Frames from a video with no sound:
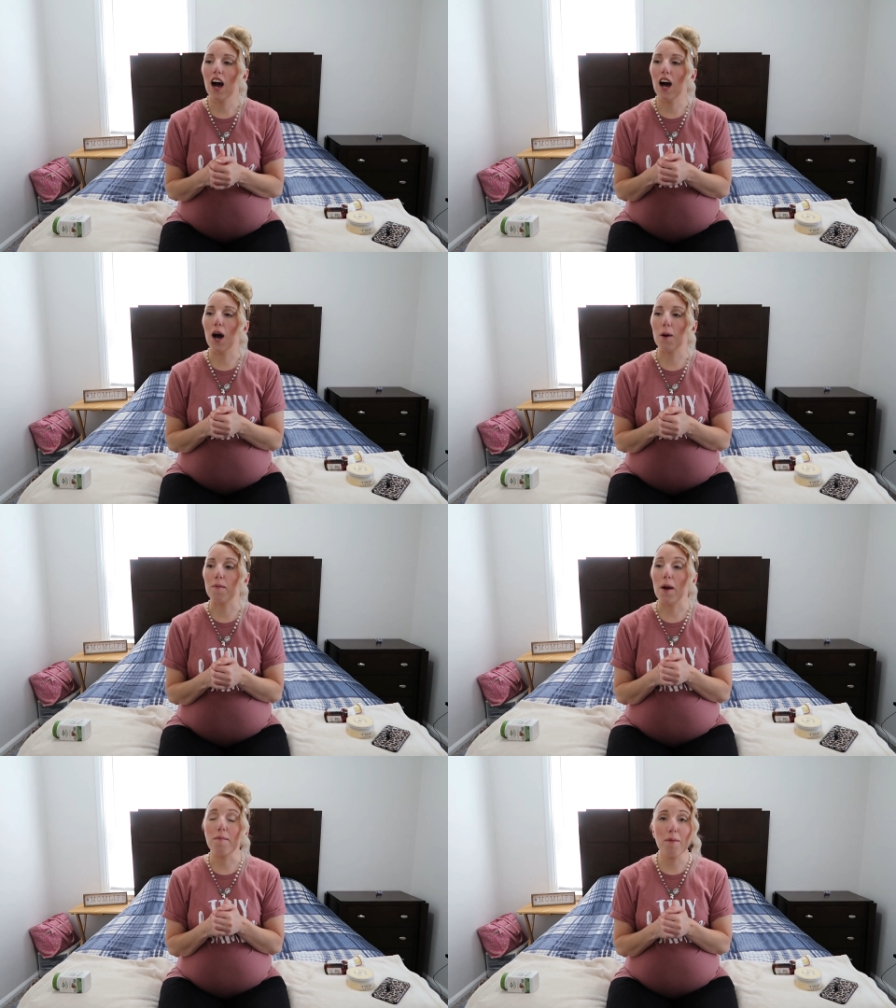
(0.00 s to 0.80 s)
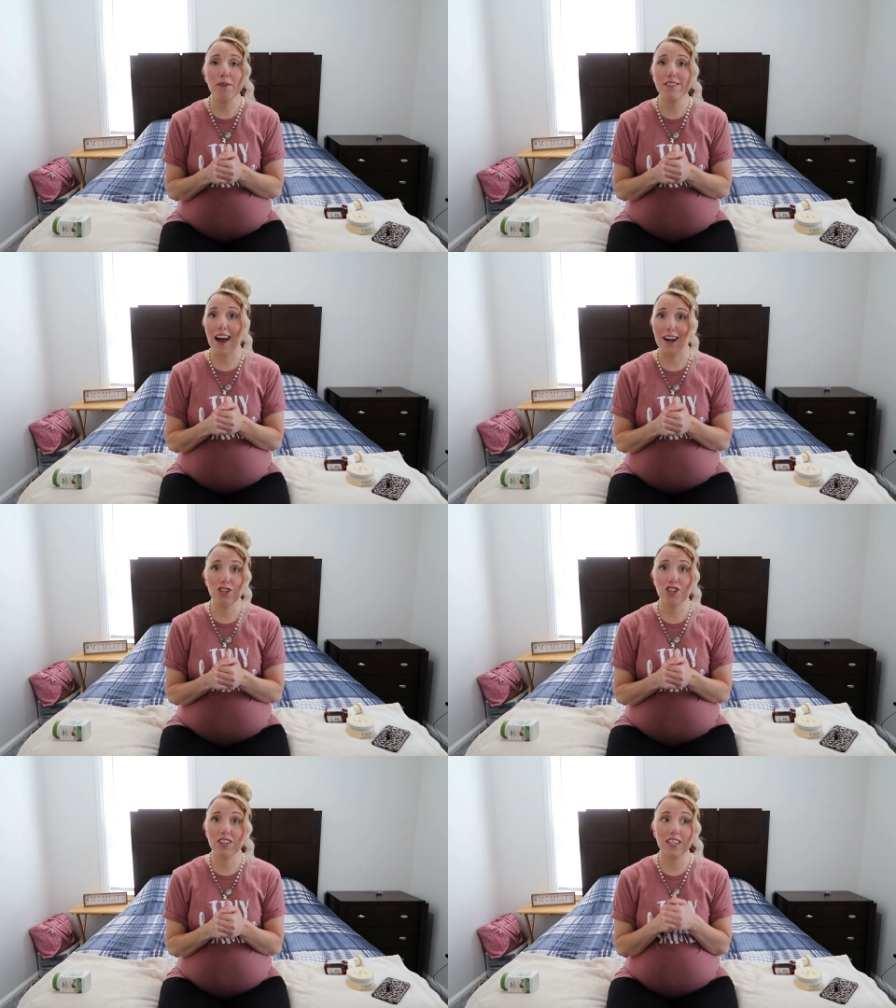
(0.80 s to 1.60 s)
Um, I'm able to
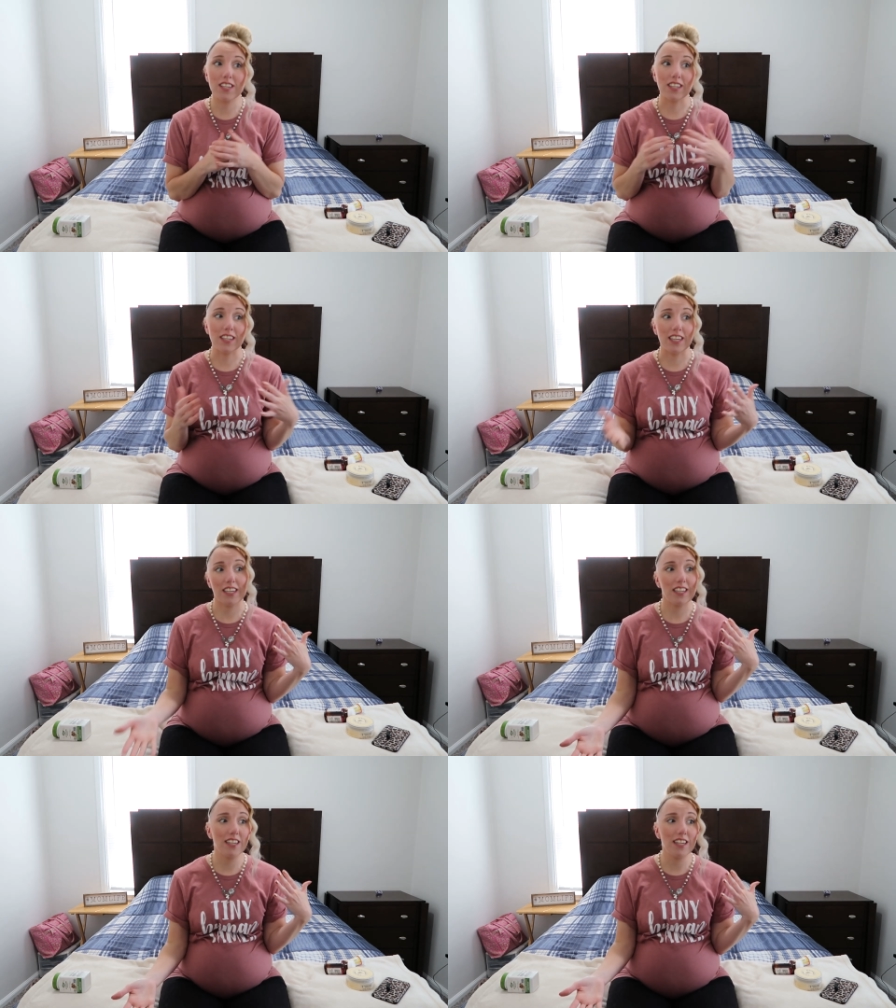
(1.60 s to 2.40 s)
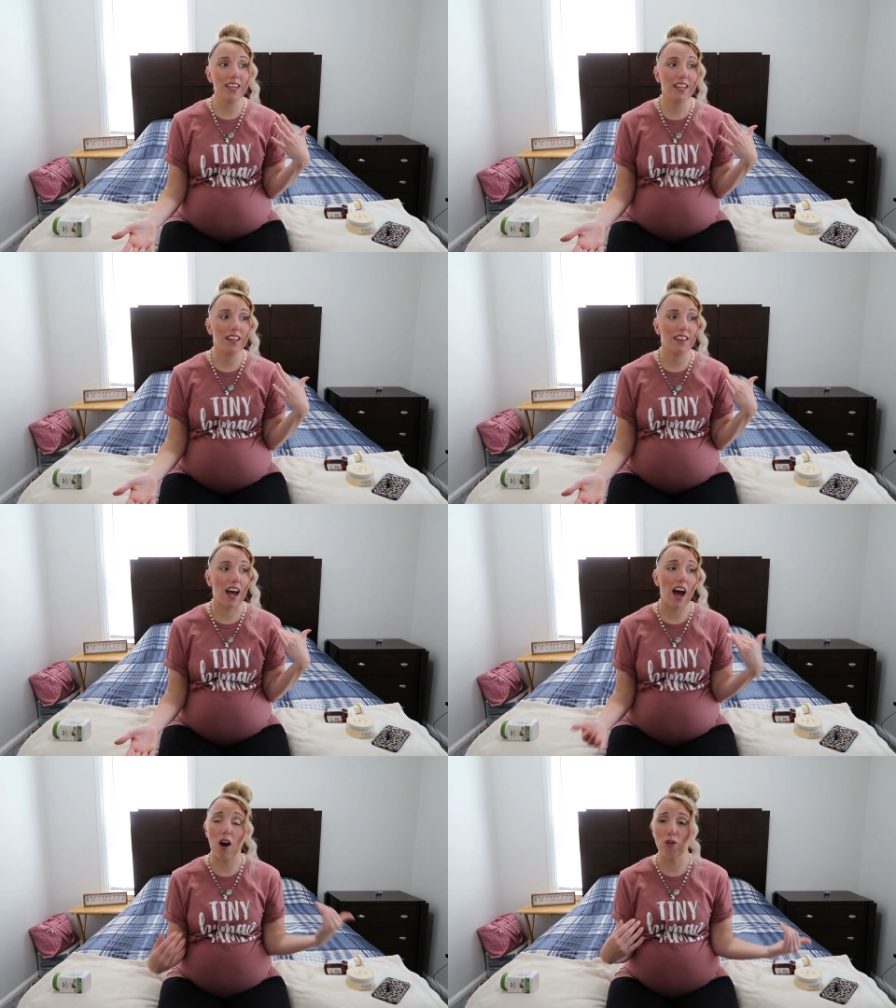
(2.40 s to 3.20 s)
actually clean the
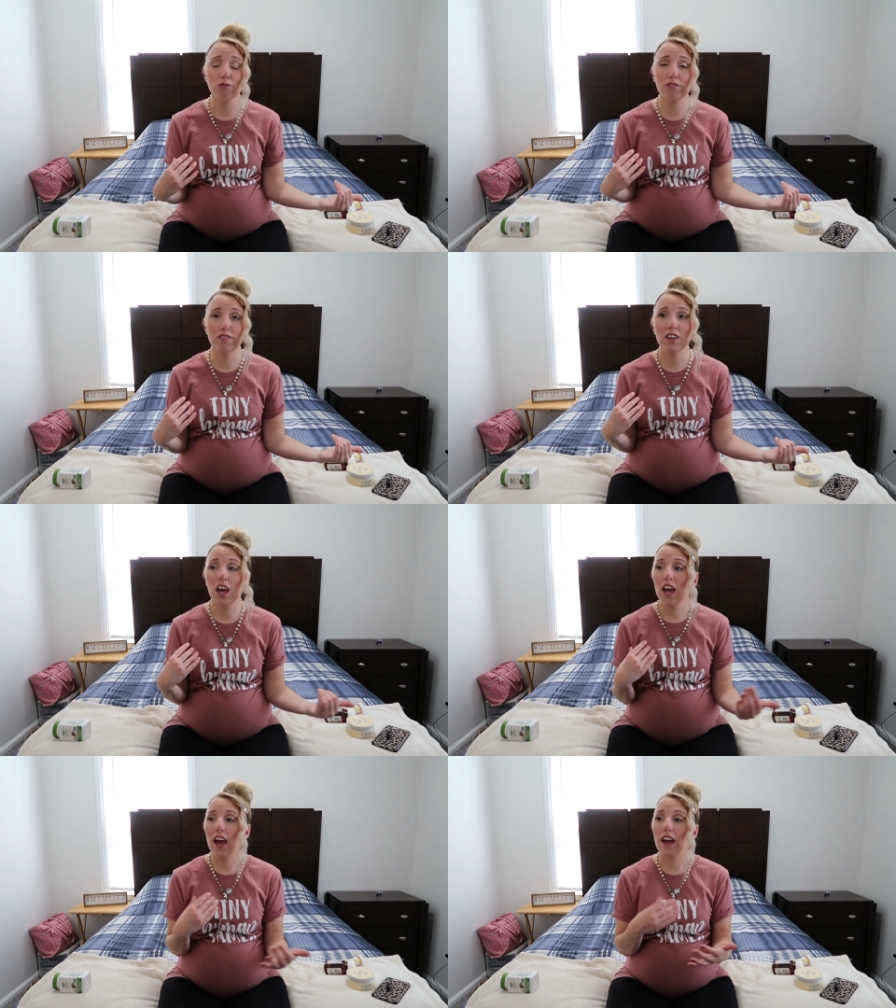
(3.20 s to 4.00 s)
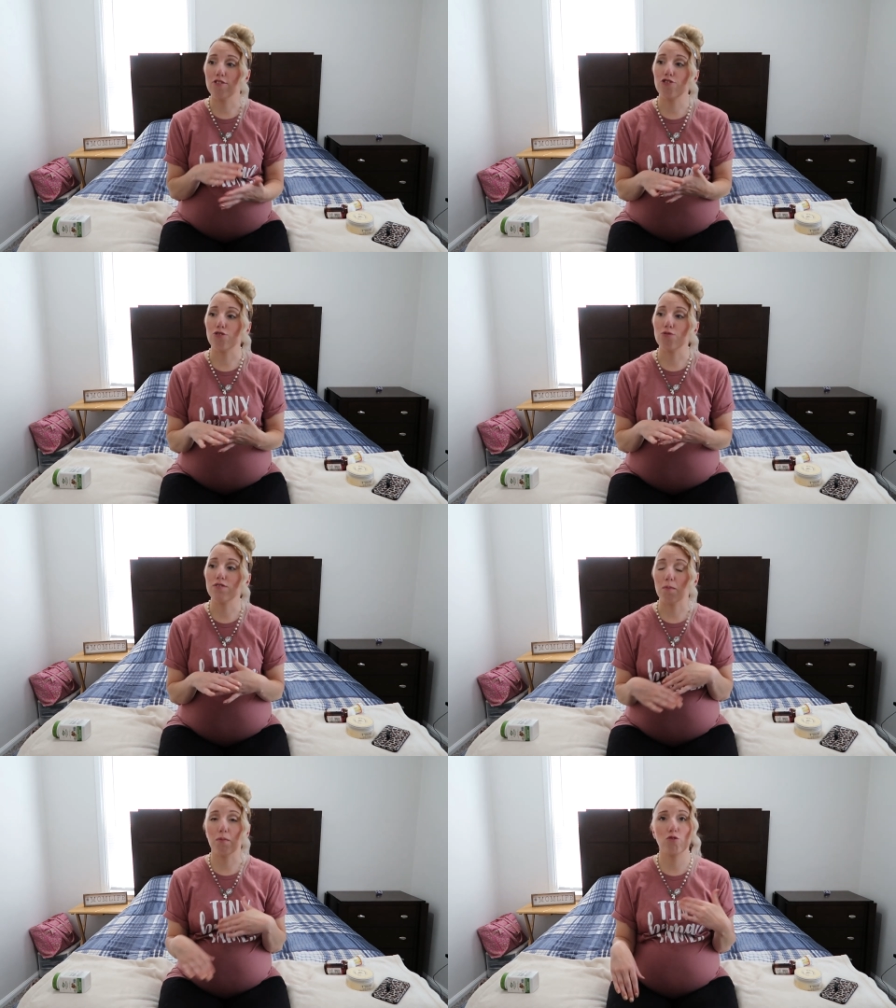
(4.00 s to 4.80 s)
house and do
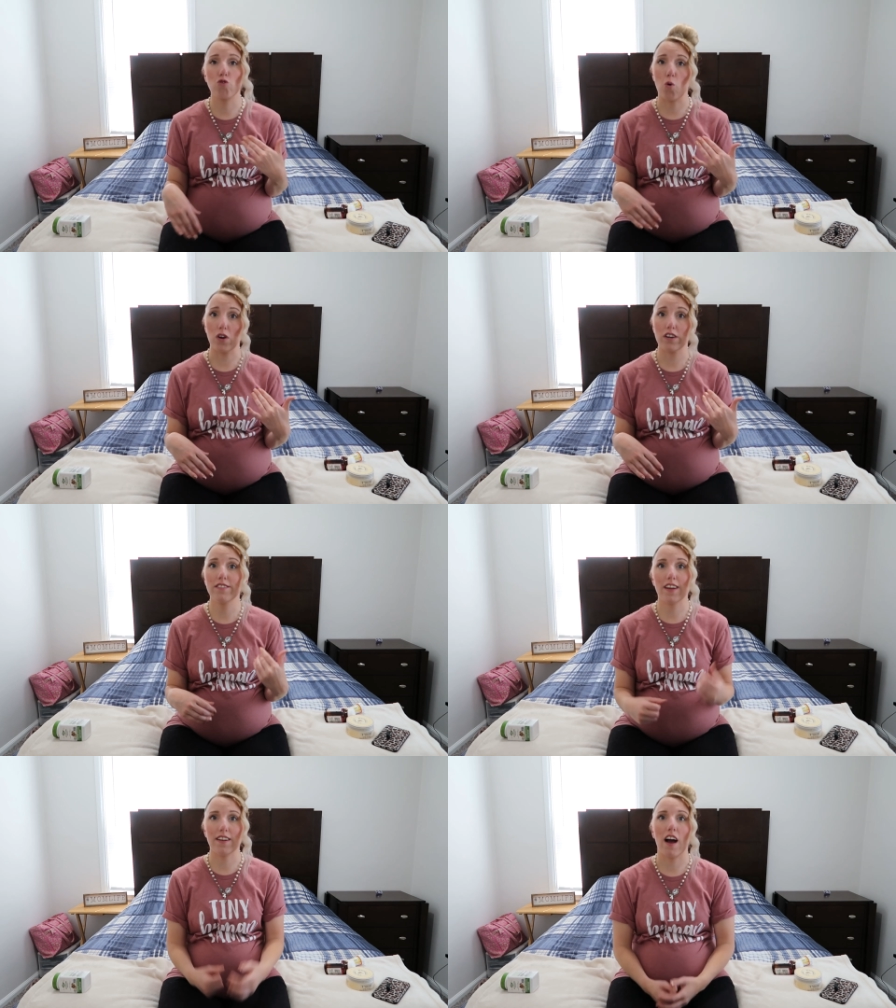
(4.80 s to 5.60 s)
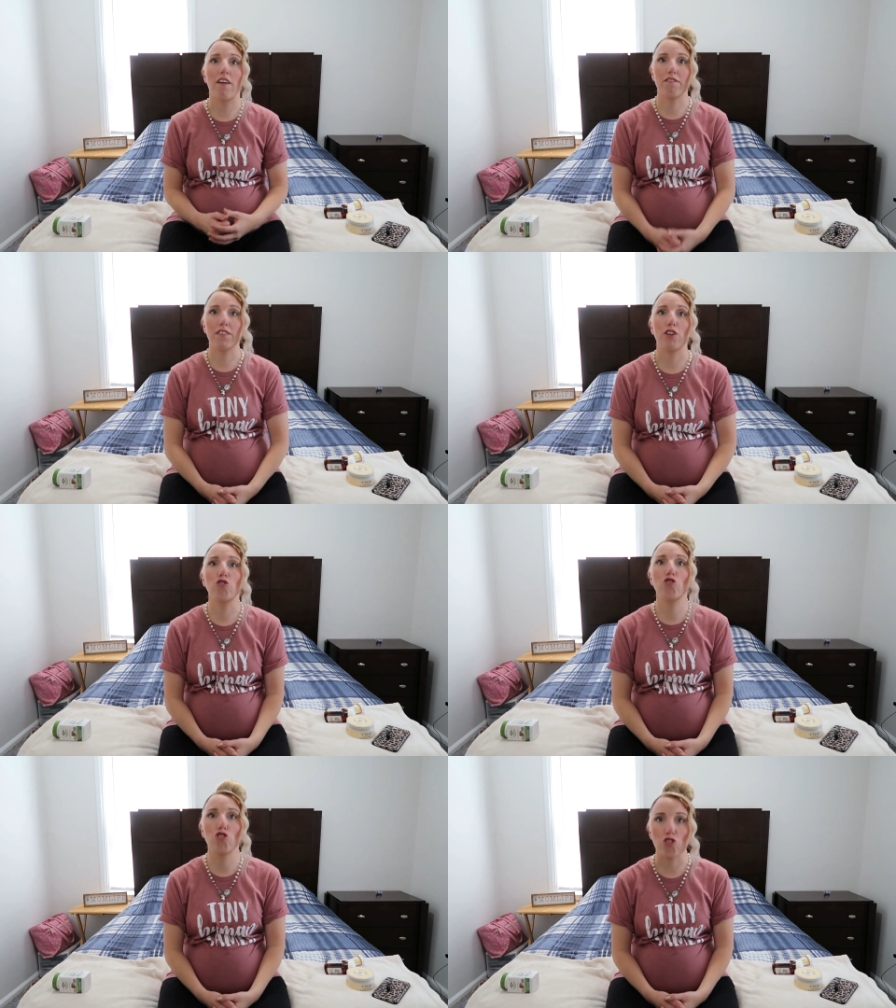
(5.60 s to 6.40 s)
simple chores and not
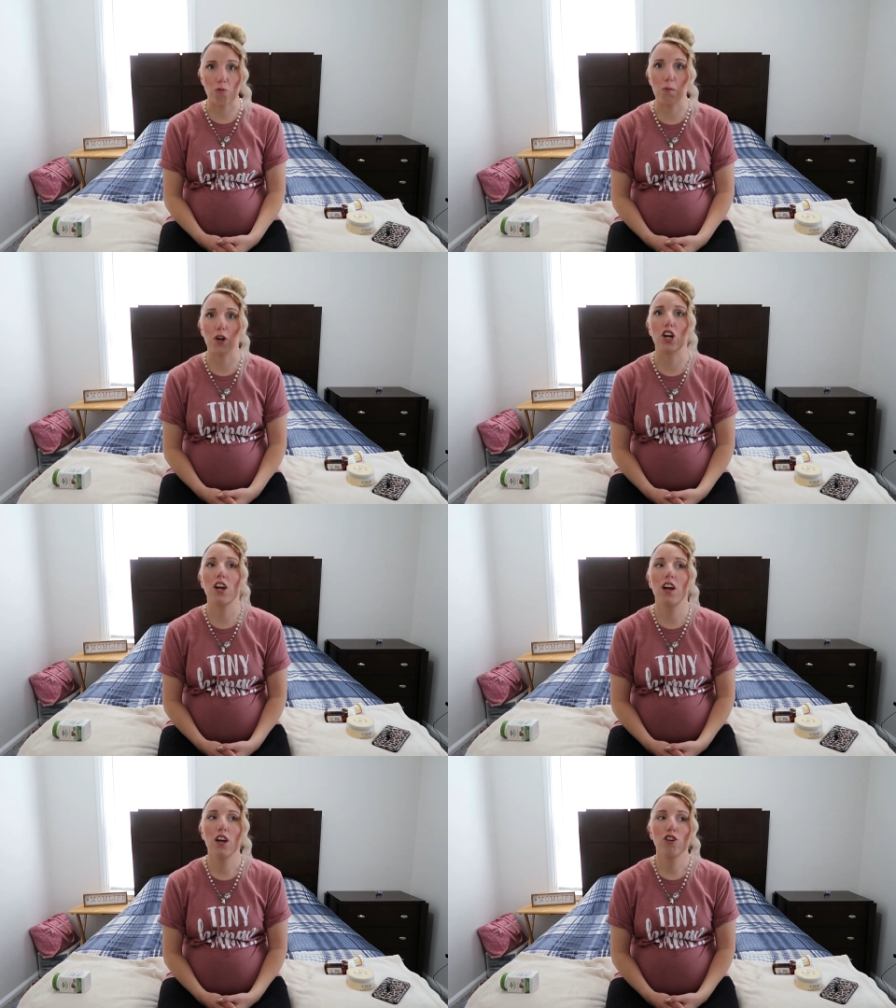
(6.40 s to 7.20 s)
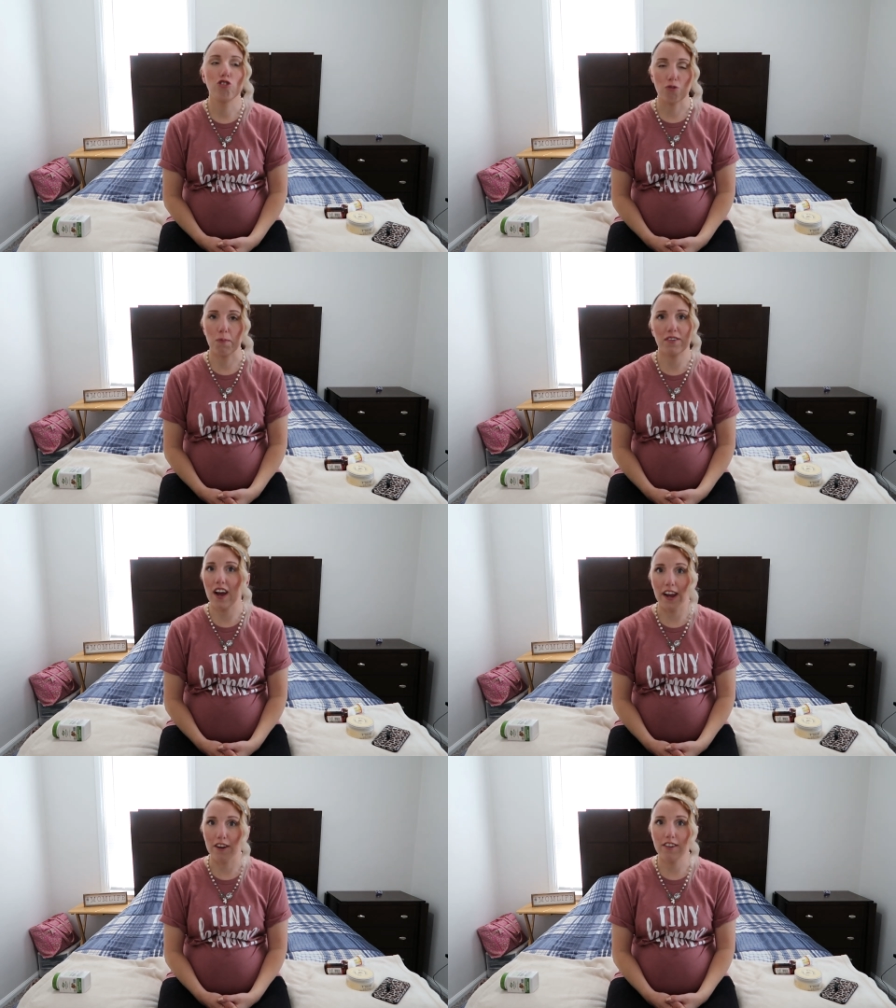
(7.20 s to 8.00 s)
feel super, super
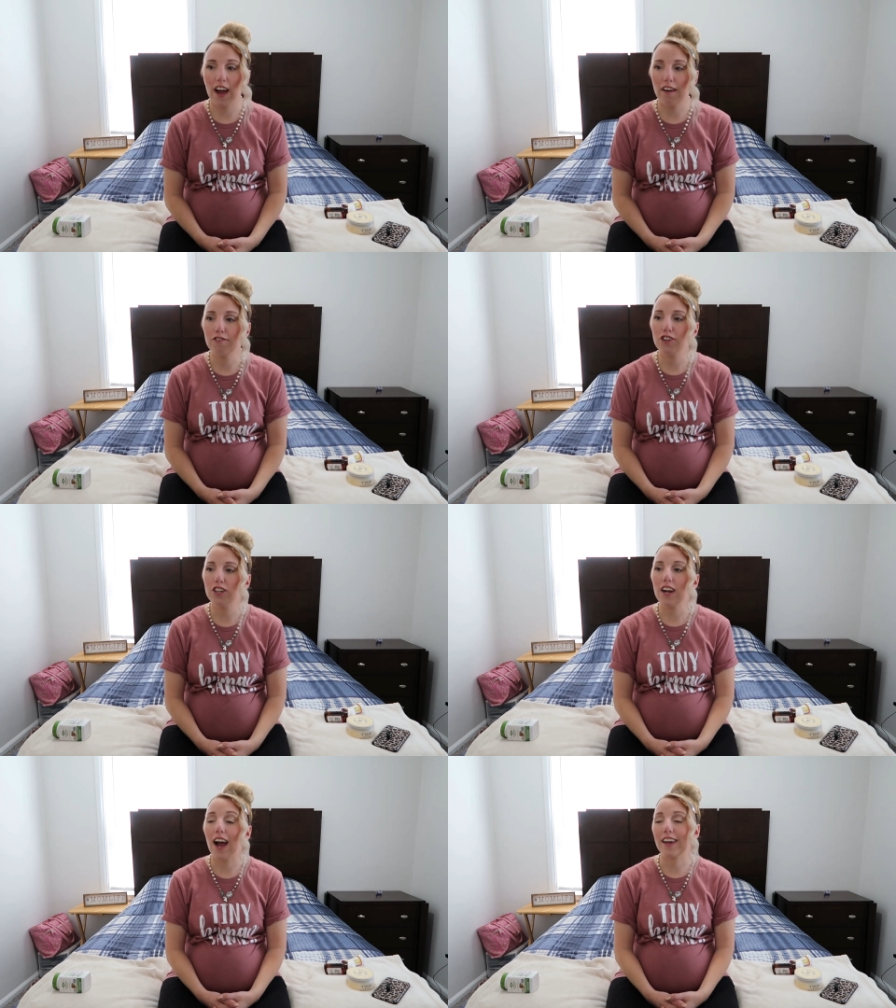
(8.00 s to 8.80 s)
tired after.